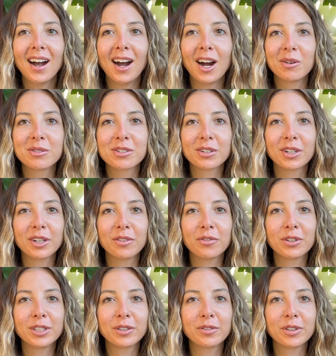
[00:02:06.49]
I was looking
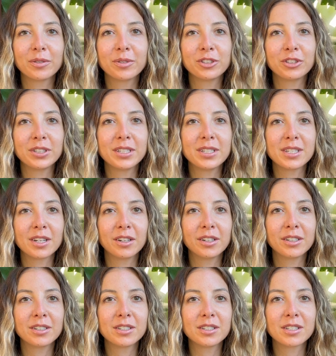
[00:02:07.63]
for different retreat
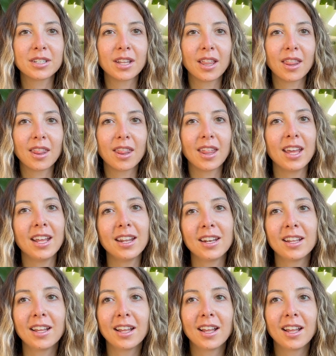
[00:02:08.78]
centers in